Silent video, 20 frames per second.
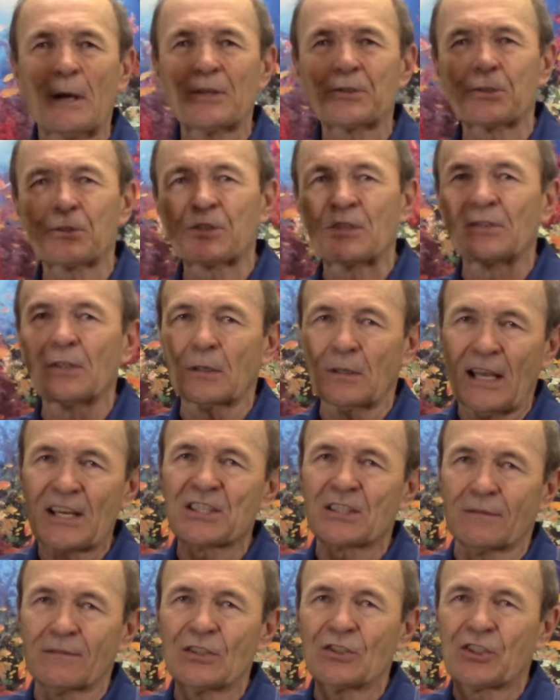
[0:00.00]
treasures in the
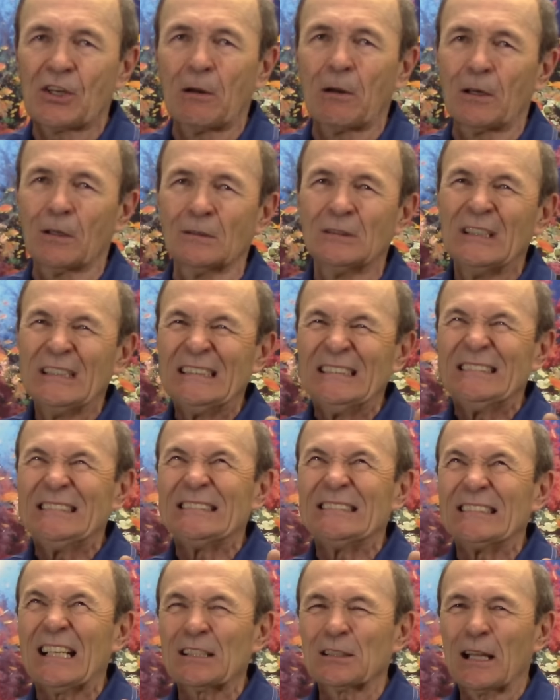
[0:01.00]
lakes of Ontario.
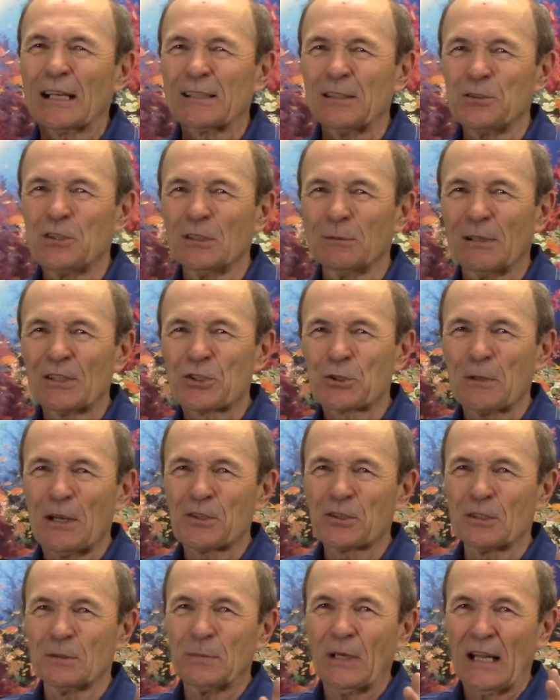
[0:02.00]
Not likely too much
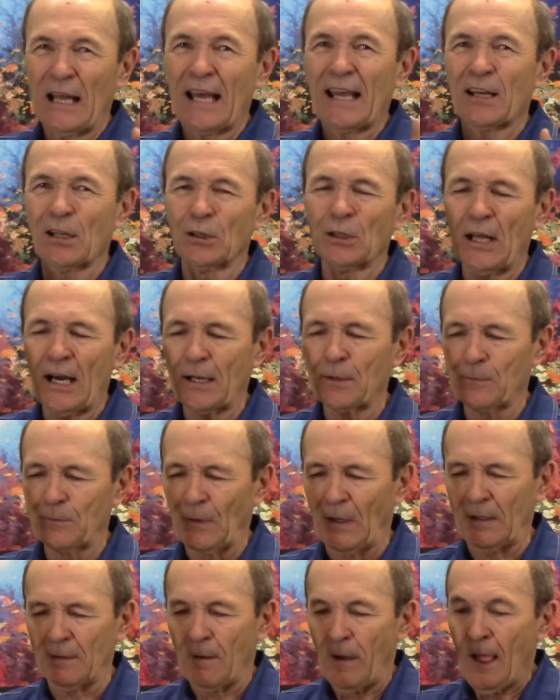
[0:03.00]
treasure, but I had a lot of
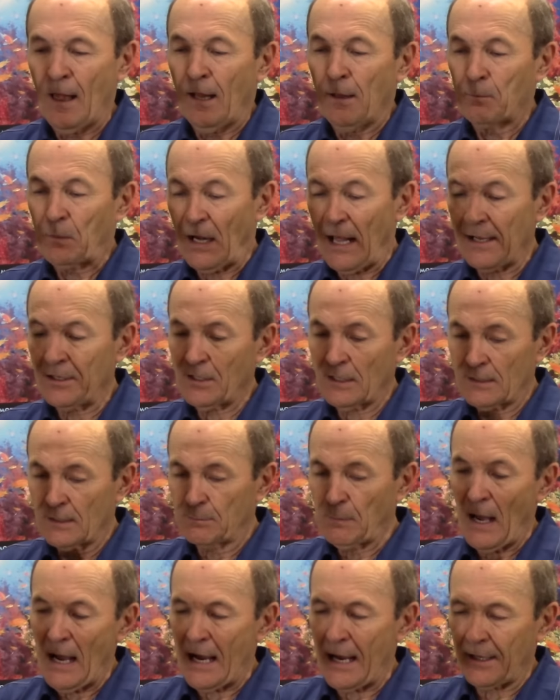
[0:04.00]
fun. But I
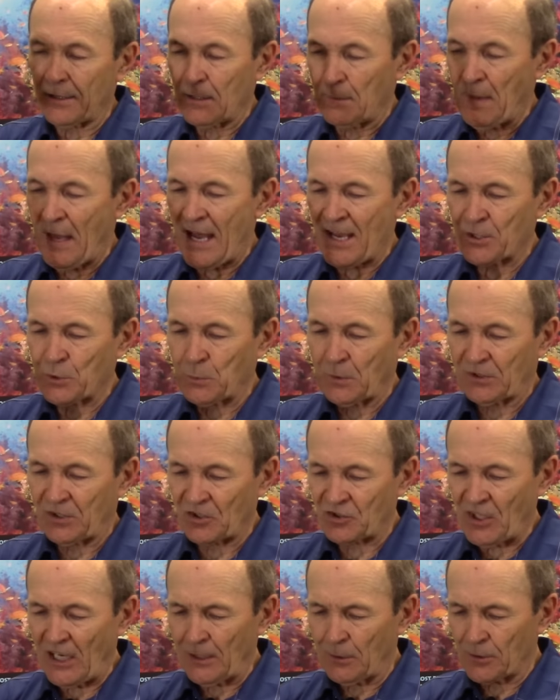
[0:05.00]
didn't buy the mast with
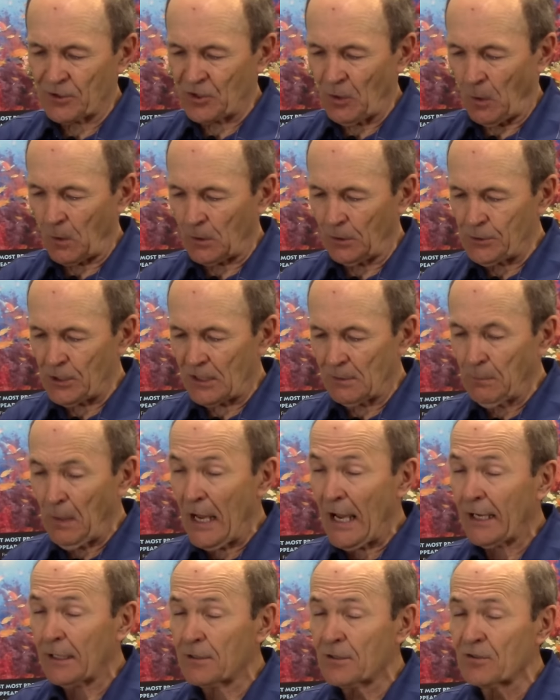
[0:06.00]
the single snorkel. You could
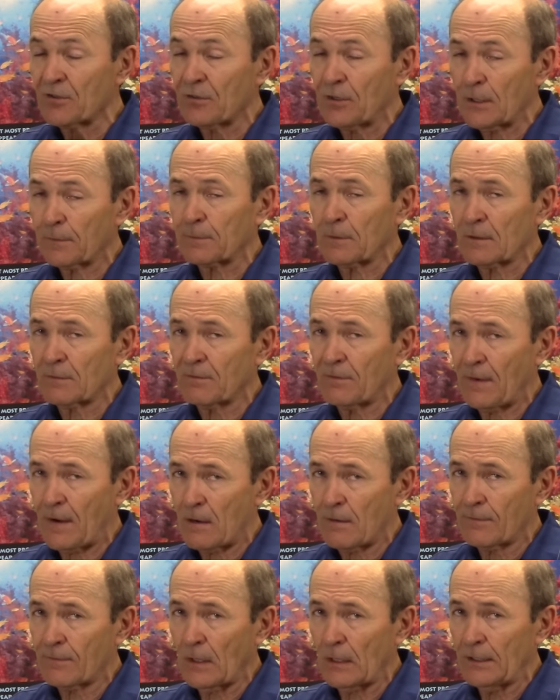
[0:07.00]
buy it in
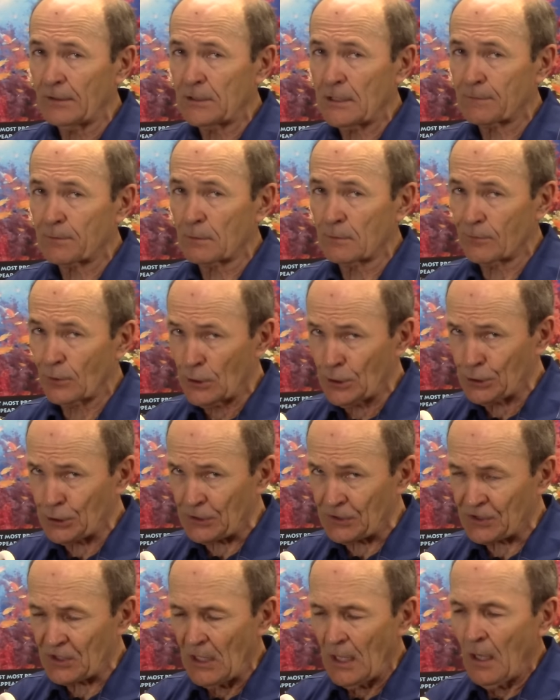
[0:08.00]
different
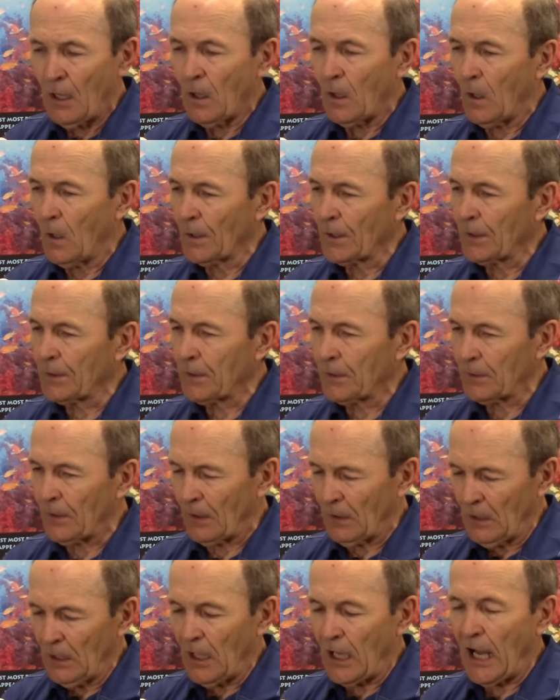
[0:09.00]
versions. Oh, no, no,
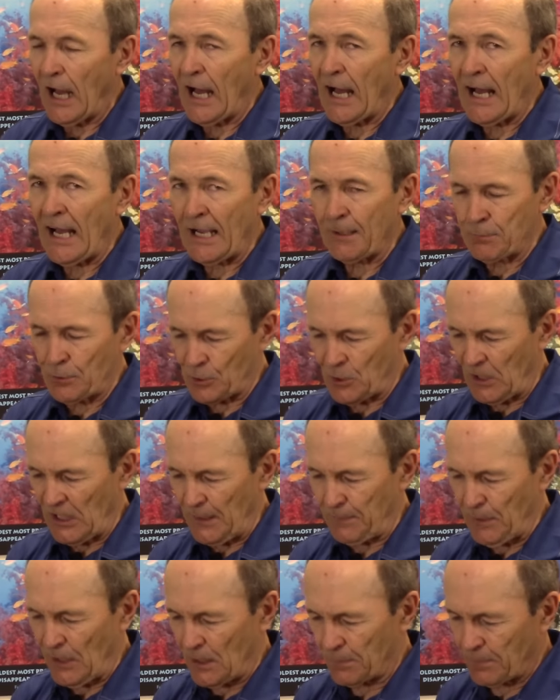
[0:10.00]
no. I was
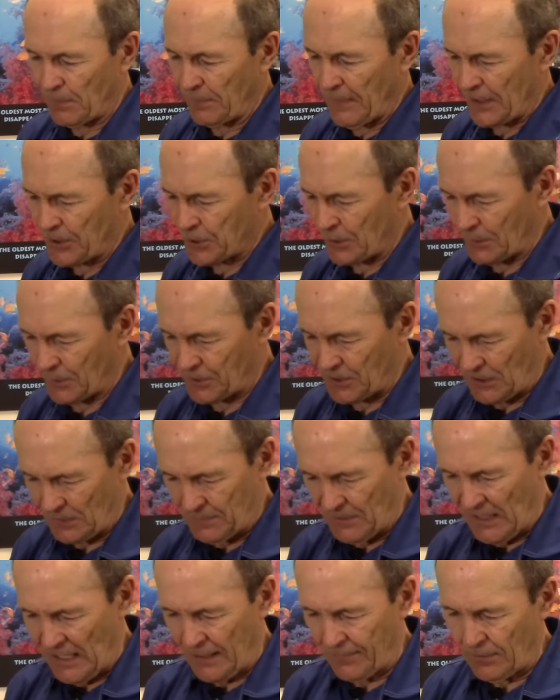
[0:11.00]
going to be a professional
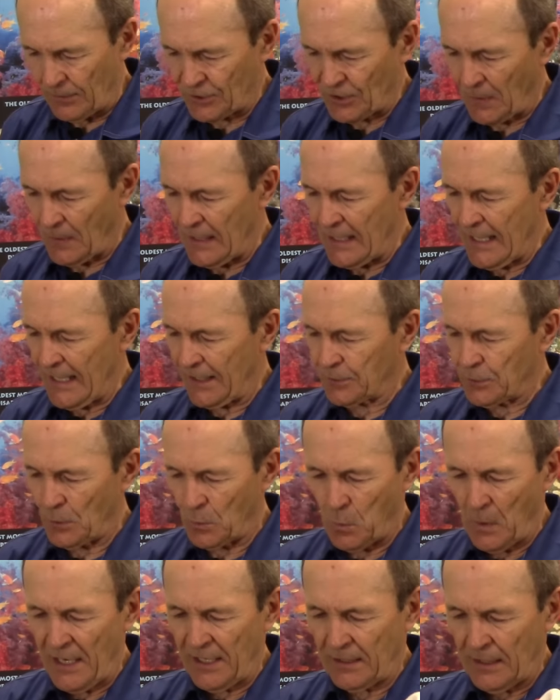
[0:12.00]
scuba diver, so I had
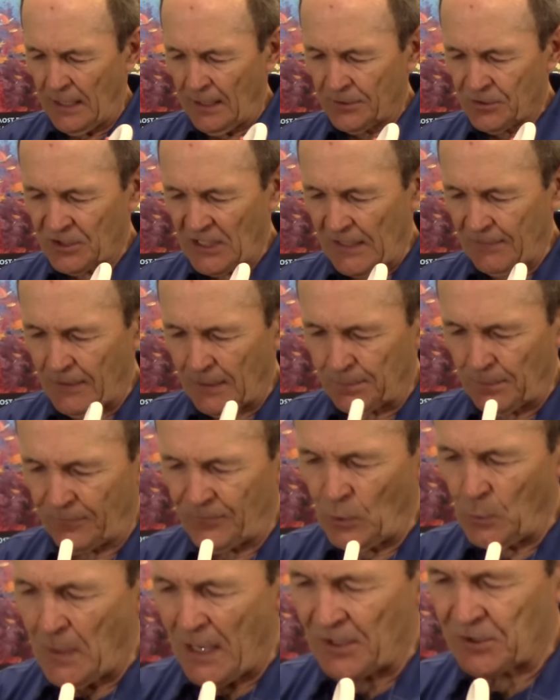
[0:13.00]
to wait, save up the
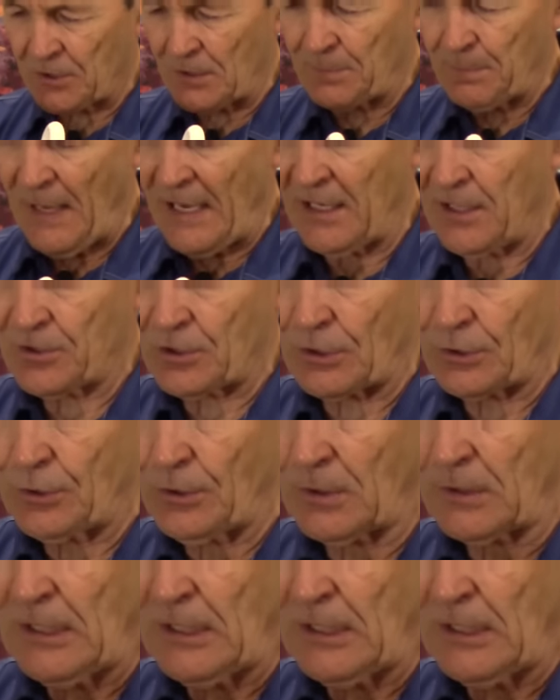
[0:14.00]
few extra pennies it